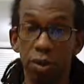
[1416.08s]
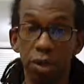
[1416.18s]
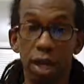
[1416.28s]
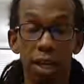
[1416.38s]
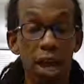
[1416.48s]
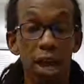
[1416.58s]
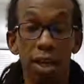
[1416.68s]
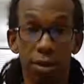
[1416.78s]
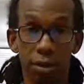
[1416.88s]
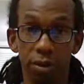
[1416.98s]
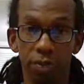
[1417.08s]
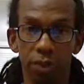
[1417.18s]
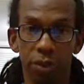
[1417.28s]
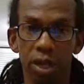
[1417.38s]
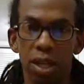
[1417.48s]
like an editor.
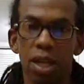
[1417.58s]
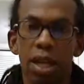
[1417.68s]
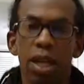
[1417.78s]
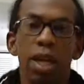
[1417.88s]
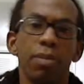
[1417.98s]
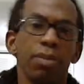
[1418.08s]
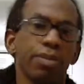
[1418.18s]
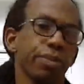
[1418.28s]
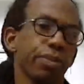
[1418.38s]
And